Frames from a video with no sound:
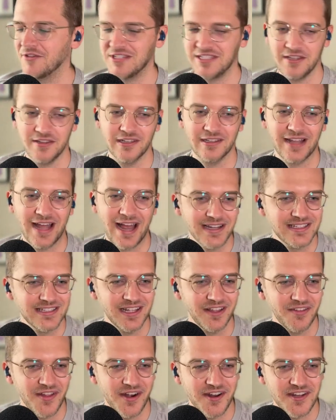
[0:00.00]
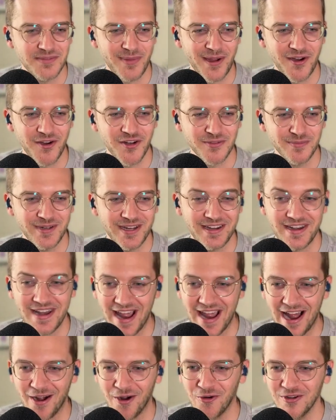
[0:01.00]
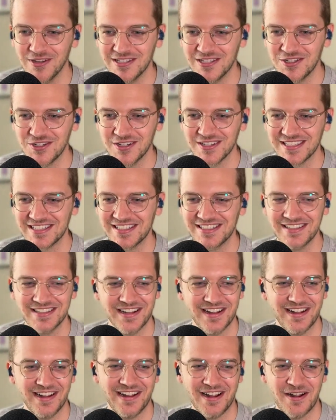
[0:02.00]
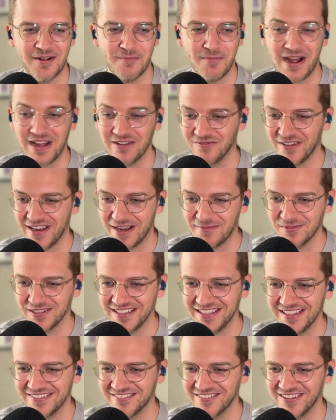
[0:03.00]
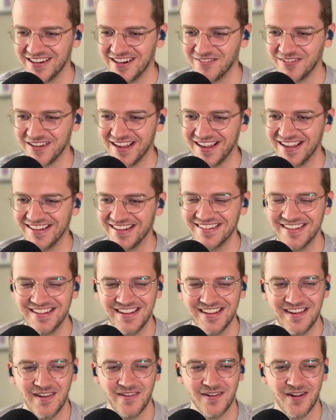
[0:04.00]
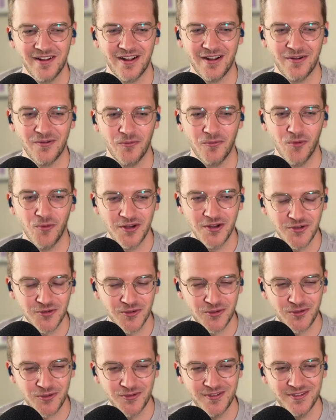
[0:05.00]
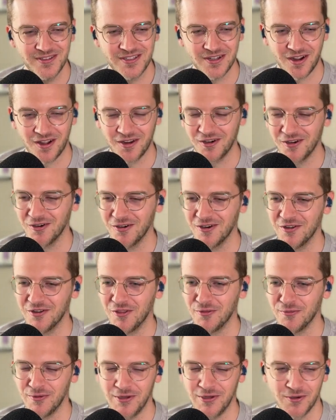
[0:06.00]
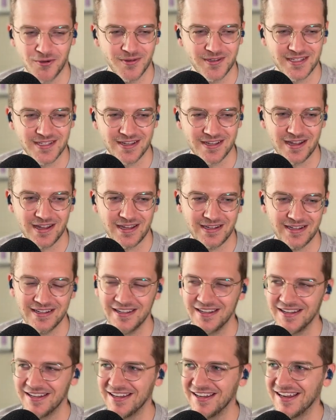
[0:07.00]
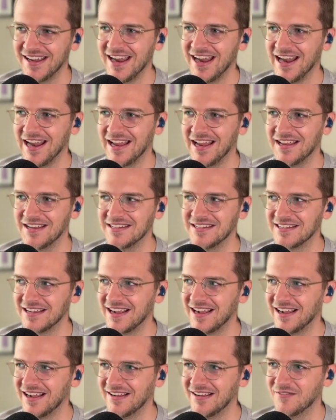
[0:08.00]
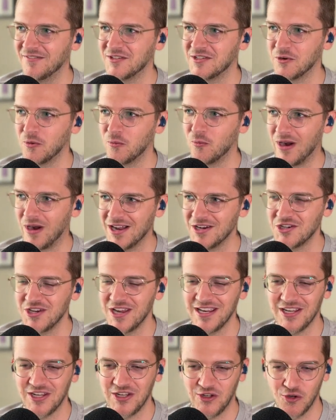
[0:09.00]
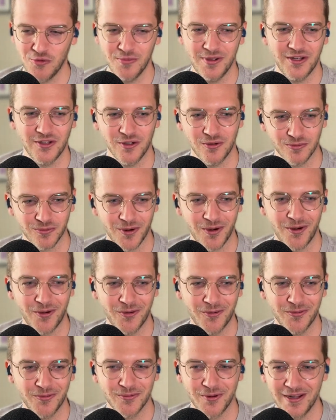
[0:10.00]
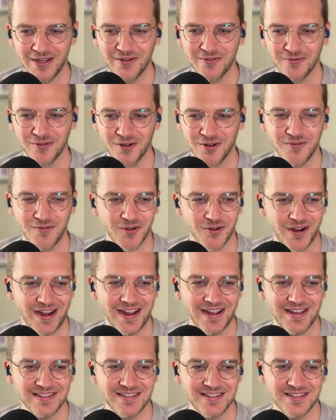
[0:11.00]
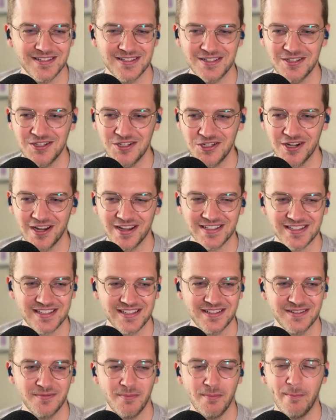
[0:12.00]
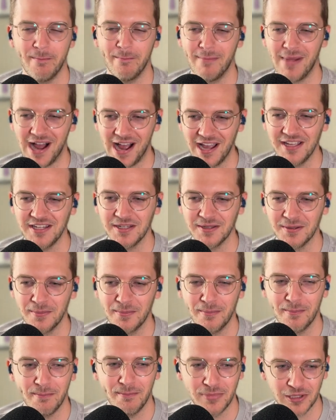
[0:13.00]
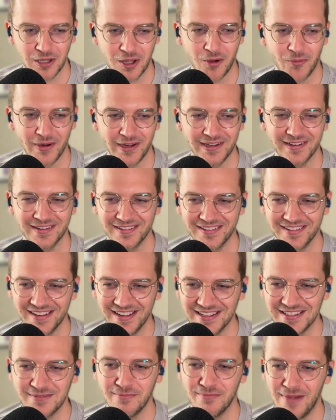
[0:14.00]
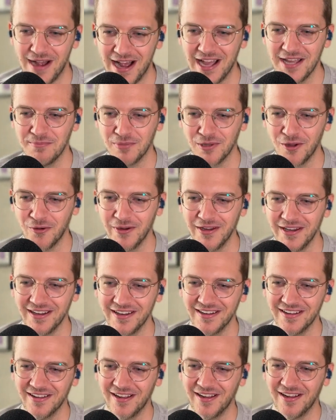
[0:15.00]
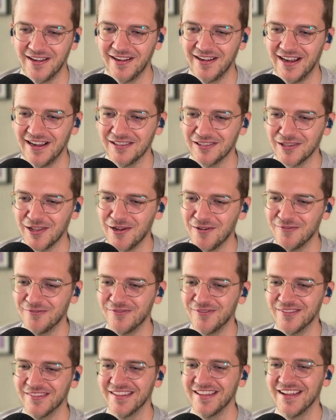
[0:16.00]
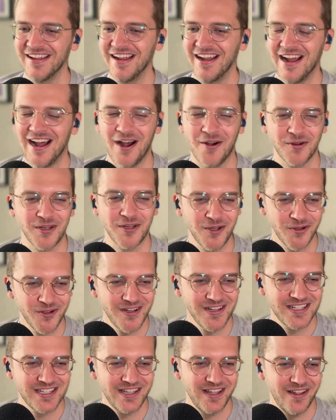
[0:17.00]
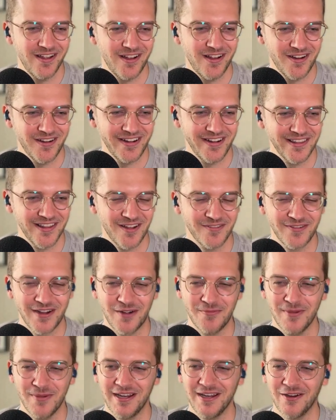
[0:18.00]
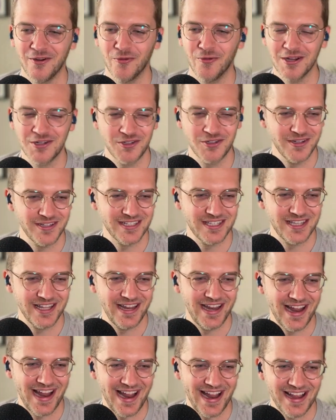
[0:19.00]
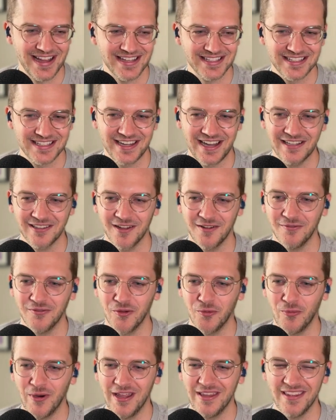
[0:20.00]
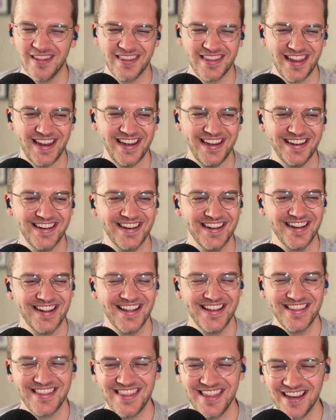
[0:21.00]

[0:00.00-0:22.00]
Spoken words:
And obviously the last thing that inspires me now is just my family, right? I've got a 1-year-old daughter and a 3-year-old son, and to watch a human grow right in front of your eyes is just mind blowing. It's mind blowing. I love how curious they are. I love how many questions they ask. I love the way that they